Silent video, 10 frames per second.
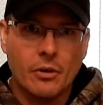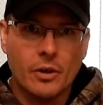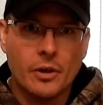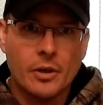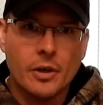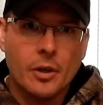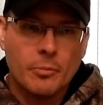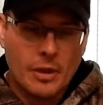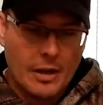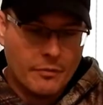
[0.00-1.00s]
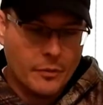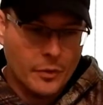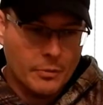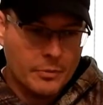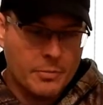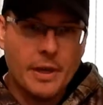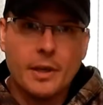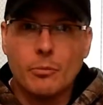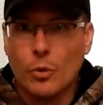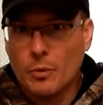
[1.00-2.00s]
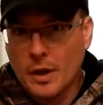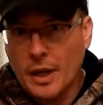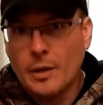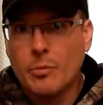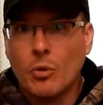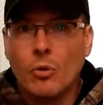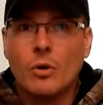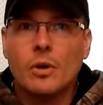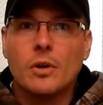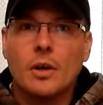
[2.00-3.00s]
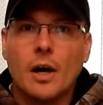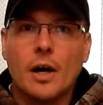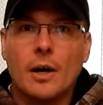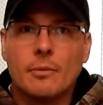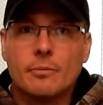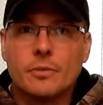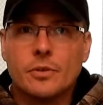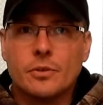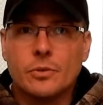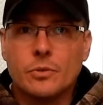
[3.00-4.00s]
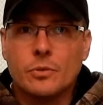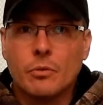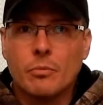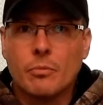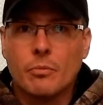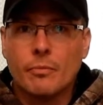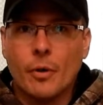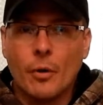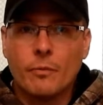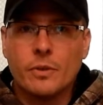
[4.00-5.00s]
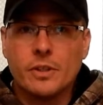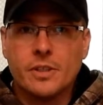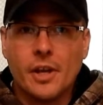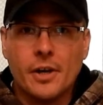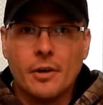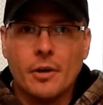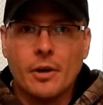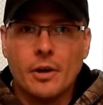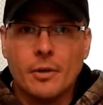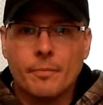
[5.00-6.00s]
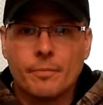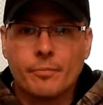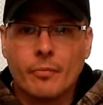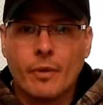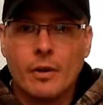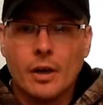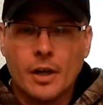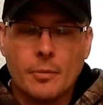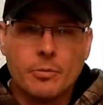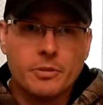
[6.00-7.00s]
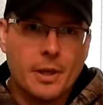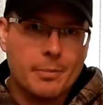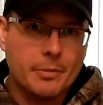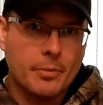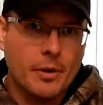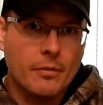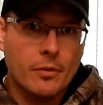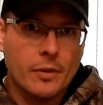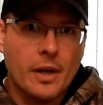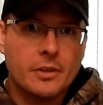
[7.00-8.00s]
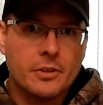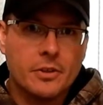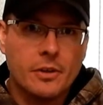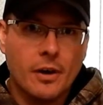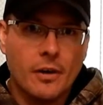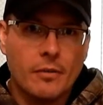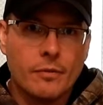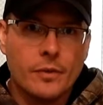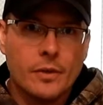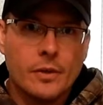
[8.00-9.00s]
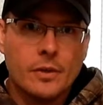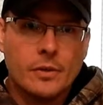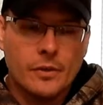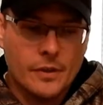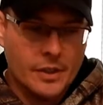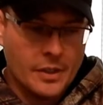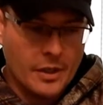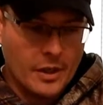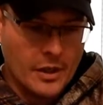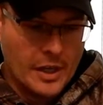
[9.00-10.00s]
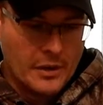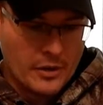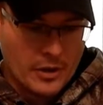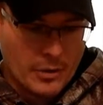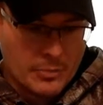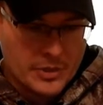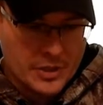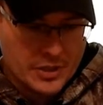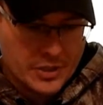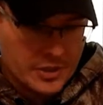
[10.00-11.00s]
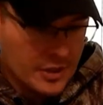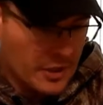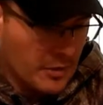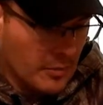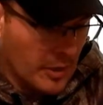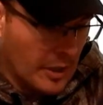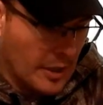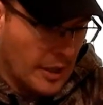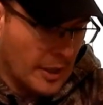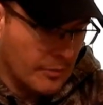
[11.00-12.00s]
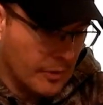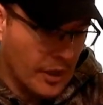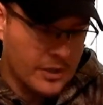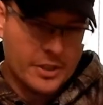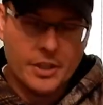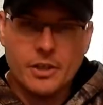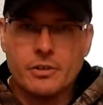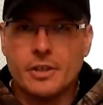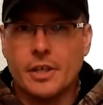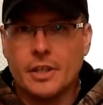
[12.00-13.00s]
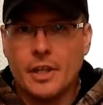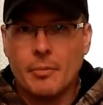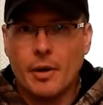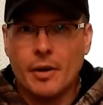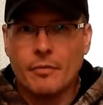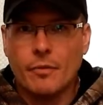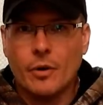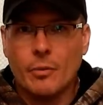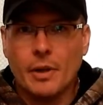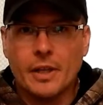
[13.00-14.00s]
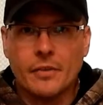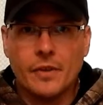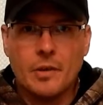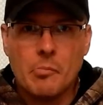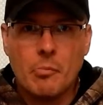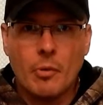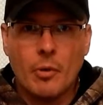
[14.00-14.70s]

AR platform to make it more reliable, to hopefully set it a couple steps above the rest of the AR competition. I am not sitting here saying they by far make the